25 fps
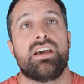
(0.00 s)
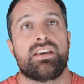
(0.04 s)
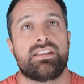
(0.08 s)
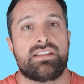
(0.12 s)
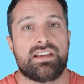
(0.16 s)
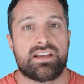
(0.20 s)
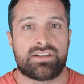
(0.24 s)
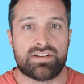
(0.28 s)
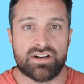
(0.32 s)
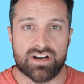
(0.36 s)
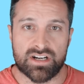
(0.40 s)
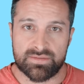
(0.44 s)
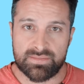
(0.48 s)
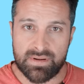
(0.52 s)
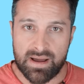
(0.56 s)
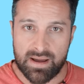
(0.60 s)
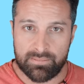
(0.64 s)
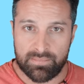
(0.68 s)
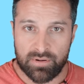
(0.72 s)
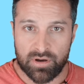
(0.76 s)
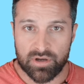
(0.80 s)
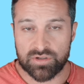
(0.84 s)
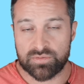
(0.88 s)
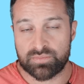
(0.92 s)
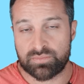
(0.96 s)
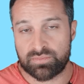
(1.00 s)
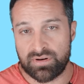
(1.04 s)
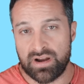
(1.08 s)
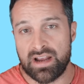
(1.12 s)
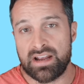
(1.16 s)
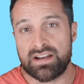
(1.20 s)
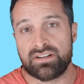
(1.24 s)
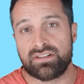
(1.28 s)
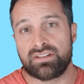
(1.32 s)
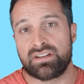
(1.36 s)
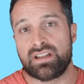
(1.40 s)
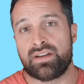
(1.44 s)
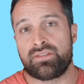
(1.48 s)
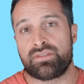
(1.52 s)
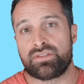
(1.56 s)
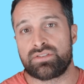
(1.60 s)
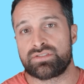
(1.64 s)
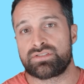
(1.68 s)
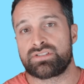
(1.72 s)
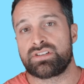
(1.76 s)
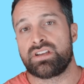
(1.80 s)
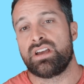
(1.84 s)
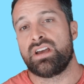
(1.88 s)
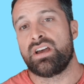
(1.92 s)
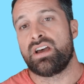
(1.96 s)
They talked about postprandial
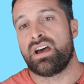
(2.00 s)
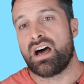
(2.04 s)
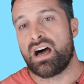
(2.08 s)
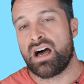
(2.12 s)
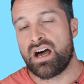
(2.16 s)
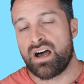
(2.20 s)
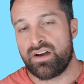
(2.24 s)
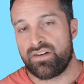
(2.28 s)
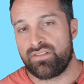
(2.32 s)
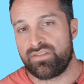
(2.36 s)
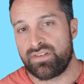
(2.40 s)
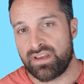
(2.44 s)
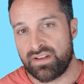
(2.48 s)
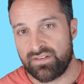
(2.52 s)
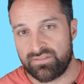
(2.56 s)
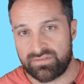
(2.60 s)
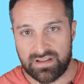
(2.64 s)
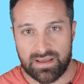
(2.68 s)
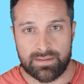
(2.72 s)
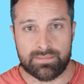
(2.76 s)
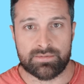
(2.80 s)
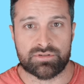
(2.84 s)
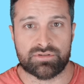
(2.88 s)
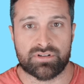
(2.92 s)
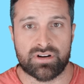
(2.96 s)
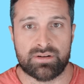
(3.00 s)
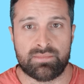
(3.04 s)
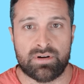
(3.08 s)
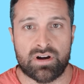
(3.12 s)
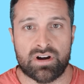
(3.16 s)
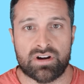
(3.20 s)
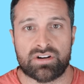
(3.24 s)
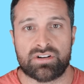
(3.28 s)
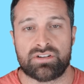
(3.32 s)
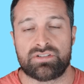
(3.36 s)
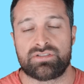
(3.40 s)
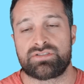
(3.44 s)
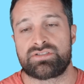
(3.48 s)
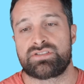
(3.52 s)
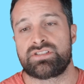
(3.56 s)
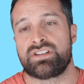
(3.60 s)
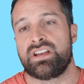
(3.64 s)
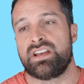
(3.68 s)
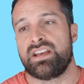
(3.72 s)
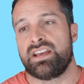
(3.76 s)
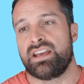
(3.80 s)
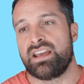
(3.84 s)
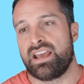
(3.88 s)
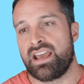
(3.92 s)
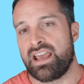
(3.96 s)
levels of inflammatory markers
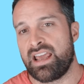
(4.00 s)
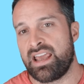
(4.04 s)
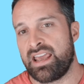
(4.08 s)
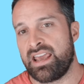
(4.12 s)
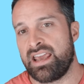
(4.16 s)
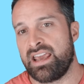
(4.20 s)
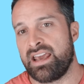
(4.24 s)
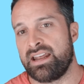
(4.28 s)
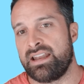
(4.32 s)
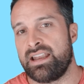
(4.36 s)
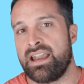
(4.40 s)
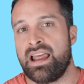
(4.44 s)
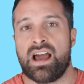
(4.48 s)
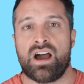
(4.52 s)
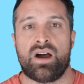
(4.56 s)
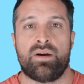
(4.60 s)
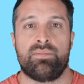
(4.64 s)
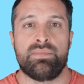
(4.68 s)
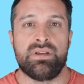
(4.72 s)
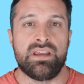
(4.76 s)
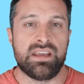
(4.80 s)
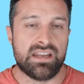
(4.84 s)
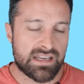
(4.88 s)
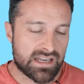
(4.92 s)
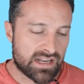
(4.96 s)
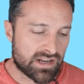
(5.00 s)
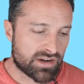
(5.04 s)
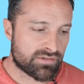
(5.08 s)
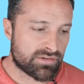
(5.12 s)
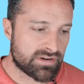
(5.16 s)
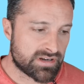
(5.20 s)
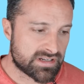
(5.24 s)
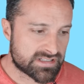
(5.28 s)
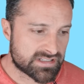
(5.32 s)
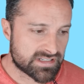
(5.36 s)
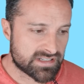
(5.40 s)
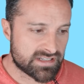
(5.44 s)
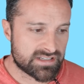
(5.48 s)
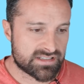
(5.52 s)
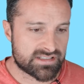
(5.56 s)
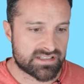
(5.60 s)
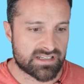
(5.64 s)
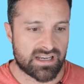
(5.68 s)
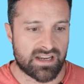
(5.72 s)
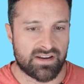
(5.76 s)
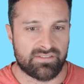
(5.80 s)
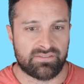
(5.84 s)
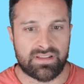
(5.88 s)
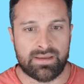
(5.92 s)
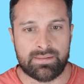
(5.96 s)
and how meat increases
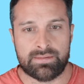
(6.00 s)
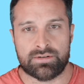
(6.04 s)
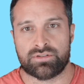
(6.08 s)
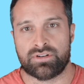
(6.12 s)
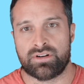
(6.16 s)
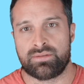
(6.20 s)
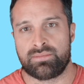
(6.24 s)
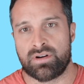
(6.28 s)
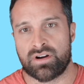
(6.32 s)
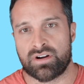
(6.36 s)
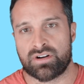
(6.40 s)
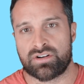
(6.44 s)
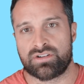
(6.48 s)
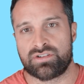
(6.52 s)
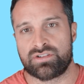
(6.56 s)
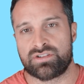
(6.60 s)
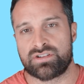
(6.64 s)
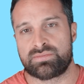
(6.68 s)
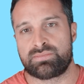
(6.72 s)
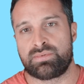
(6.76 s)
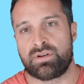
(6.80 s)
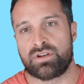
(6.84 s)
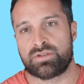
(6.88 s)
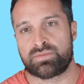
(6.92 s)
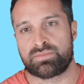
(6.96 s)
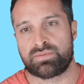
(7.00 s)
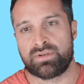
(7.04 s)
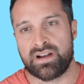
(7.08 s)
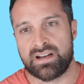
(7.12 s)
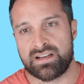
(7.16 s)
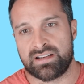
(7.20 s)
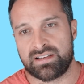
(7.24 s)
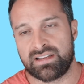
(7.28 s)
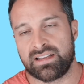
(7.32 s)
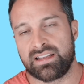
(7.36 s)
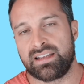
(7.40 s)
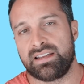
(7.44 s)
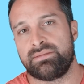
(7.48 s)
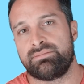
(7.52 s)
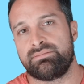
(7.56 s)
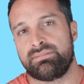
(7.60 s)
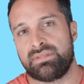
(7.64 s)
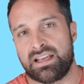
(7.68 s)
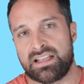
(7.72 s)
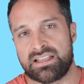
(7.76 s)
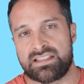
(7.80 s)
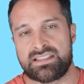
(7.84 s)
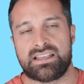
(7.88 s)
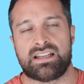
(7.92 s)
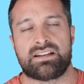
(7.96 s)
inflammatory markers postprandially,
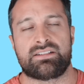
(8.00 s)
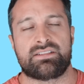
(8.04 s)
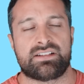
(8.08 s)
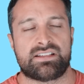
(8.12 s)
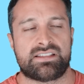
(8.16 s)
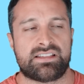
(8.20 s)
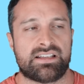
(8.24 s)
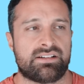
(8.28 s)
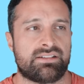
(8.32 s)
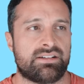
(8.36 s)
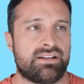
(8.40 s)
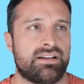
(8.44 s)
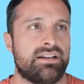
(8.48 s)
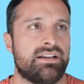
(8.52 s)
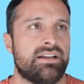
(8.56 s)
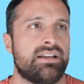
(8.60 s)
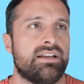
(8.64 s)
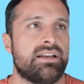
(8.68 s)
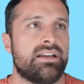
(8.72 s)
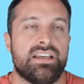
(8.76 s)
etc., etc.